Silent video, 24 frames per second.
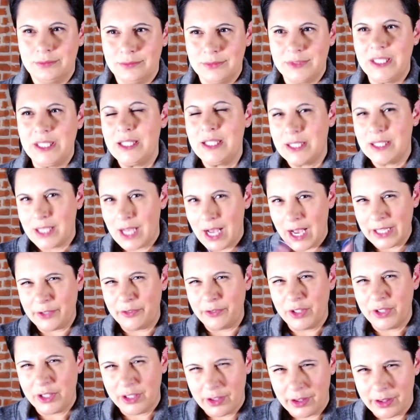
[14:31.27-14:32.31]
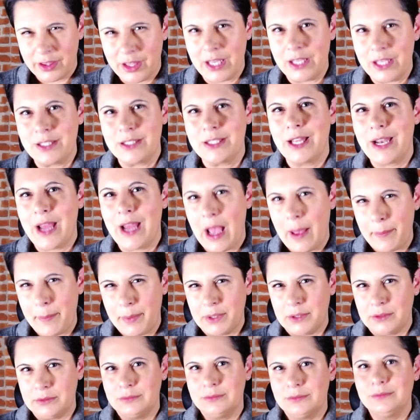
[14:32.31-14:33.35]
these kind of little things that
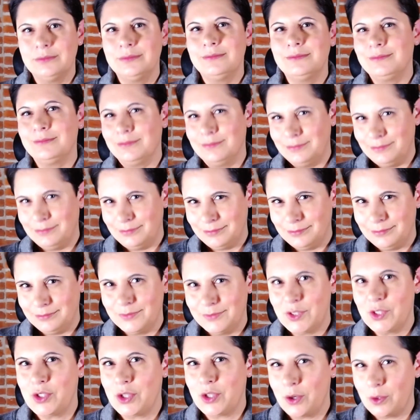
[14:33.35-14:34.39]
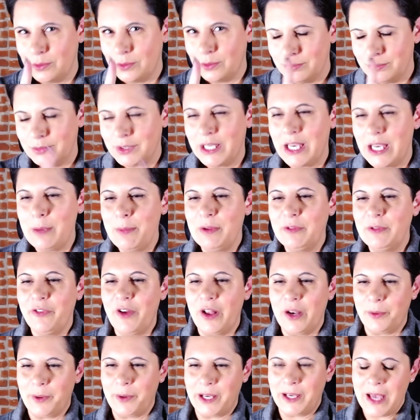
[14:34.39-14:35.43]
happen. So keep on
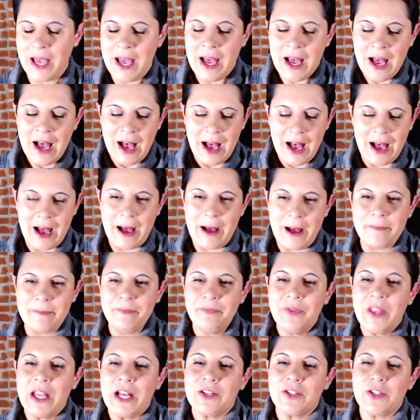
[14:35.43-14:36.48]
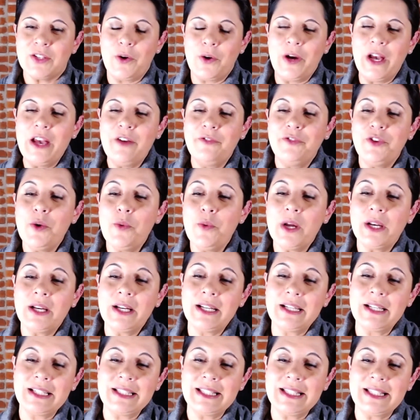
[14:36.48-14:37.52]
following. So if you want
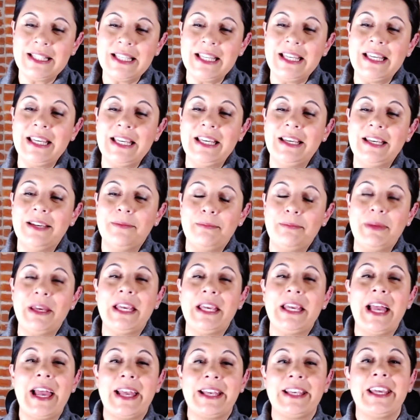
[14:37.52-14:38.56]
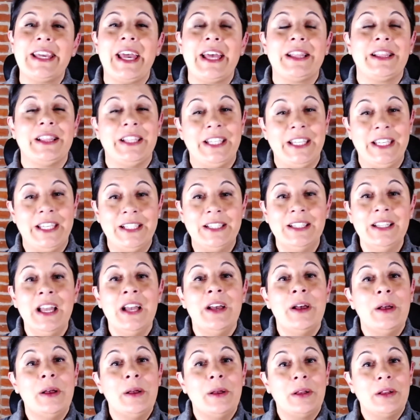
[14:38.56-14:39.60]
to see me and Kathleen,
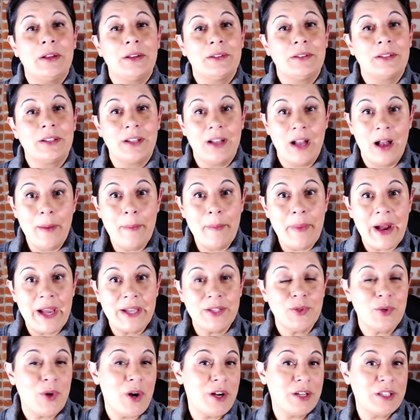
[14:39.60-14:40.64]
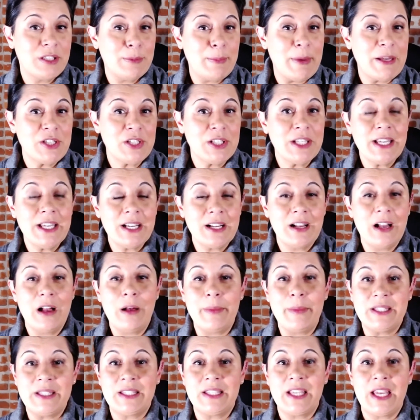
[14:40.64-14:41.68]
come by to Art Specially, come
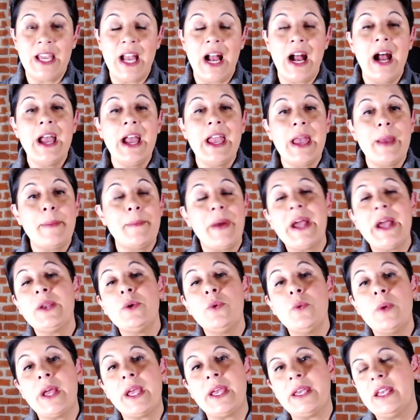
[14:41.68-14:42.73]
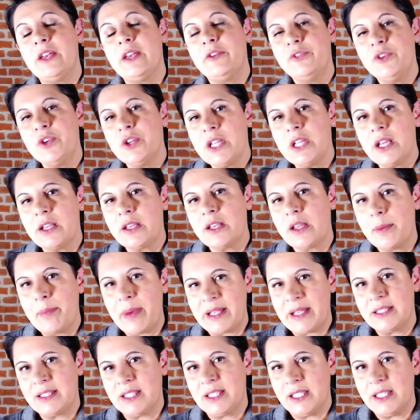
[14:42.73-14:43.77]
and say hi. And by the way, if you're not a
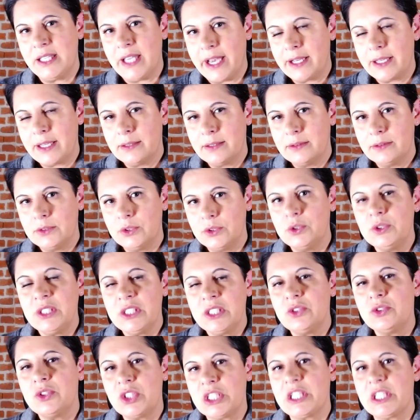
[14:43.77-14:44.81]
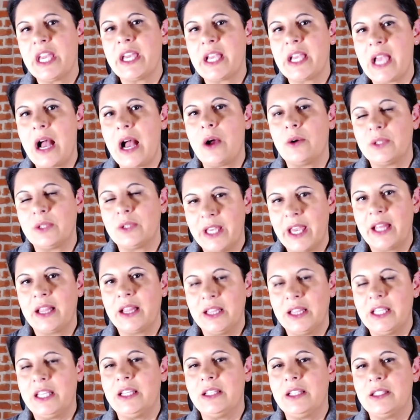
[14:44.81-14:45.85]
bestie yet, you need to check out
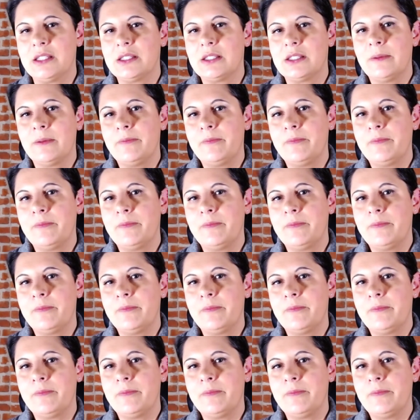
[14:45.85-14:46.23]
Kathleen's